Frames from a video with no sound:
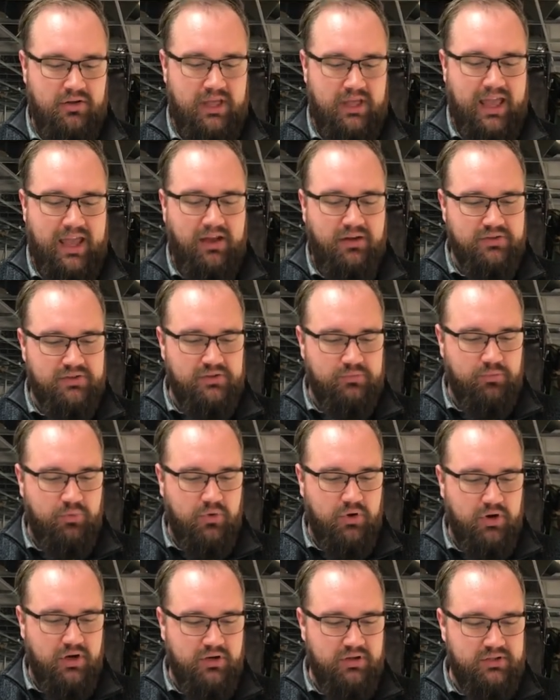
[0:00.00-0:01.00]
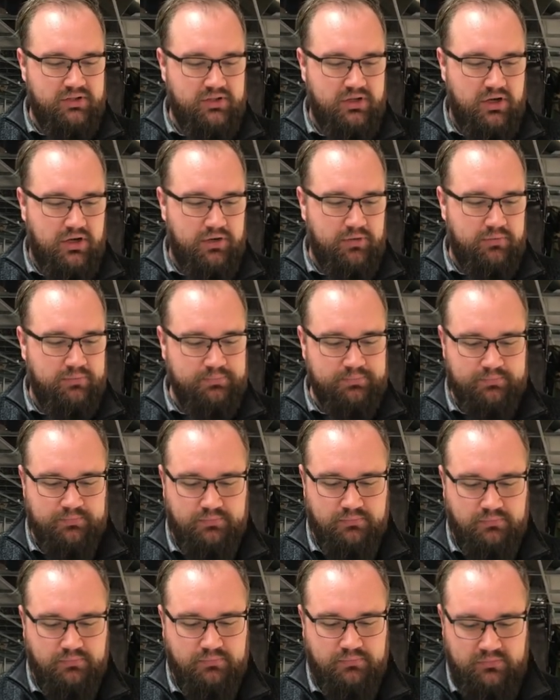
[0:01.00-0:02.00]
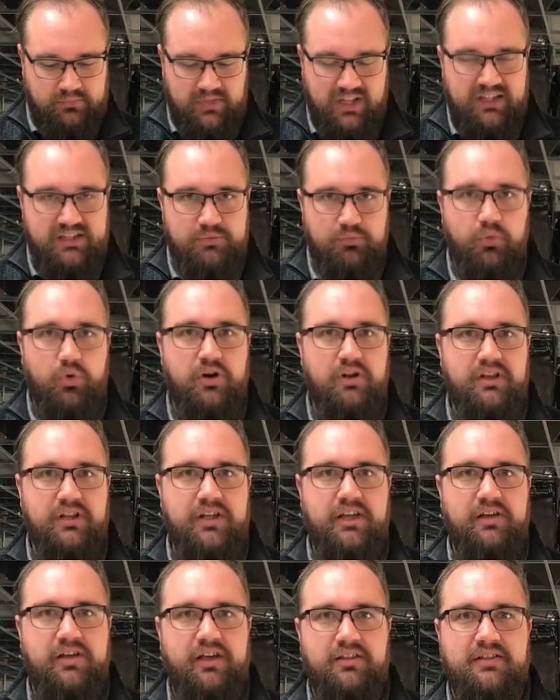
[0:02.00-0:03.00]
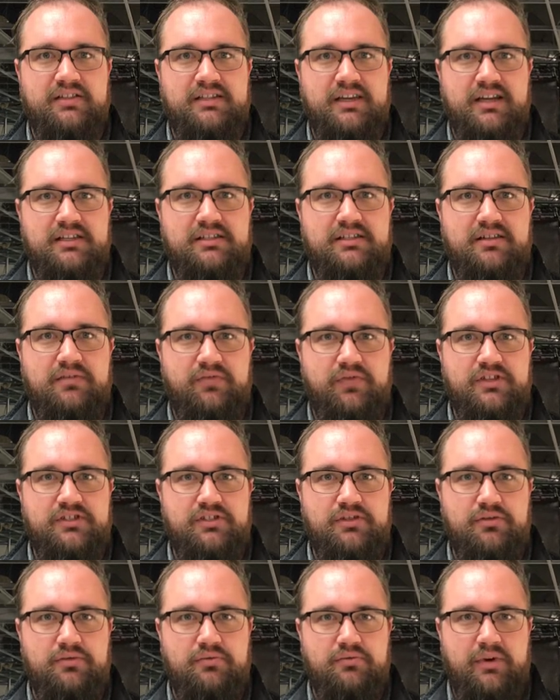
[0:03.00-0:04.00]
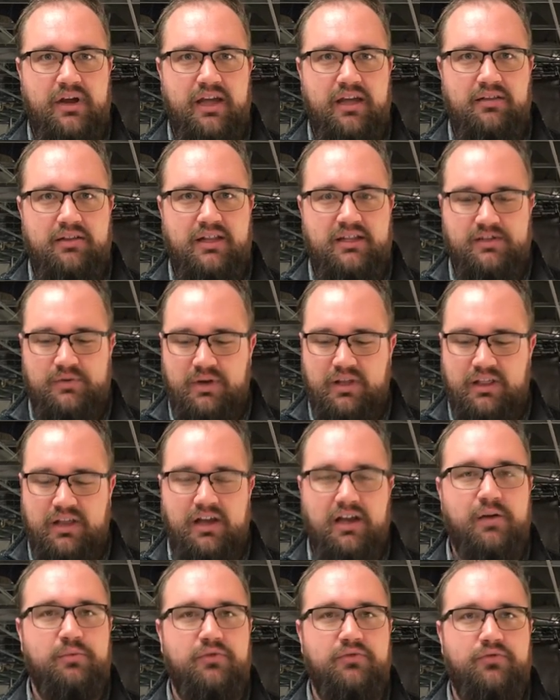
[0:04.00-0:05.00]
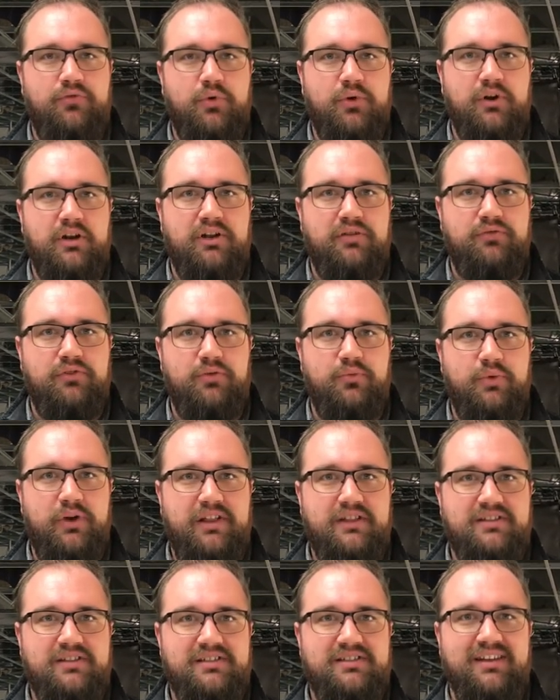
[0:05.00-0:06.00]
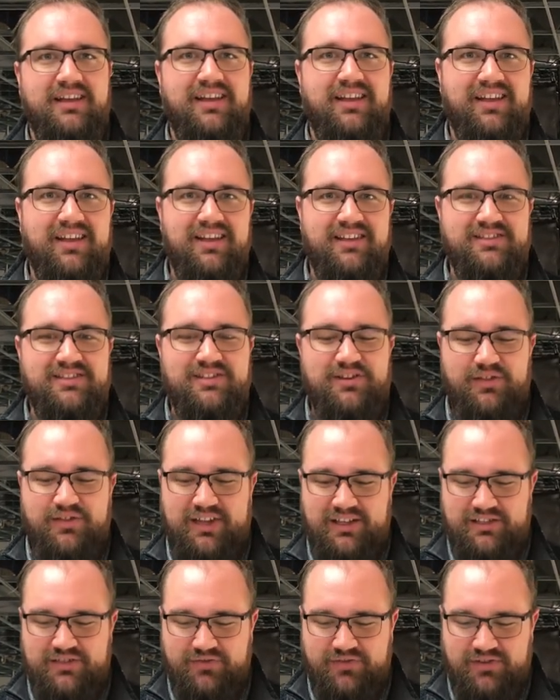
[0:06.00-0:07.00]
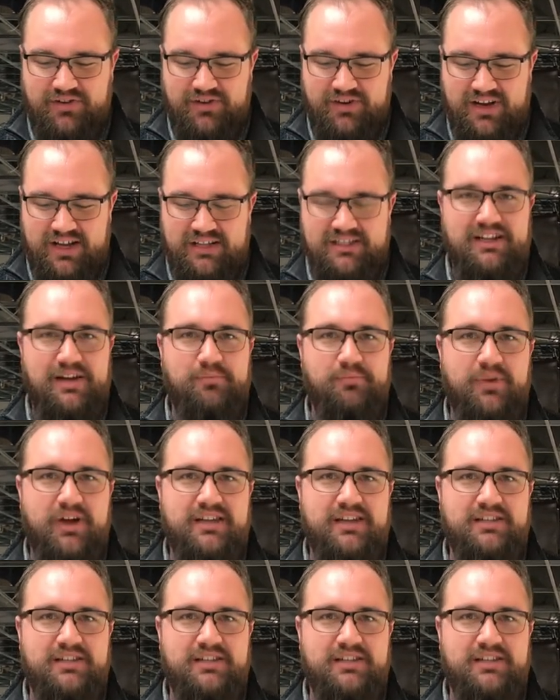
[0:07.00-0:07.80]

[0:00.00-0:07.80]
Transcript: ankle support, so it's important that you get the size that fits you right, and that's why they come in four different widths. So thanks for uh, stopping by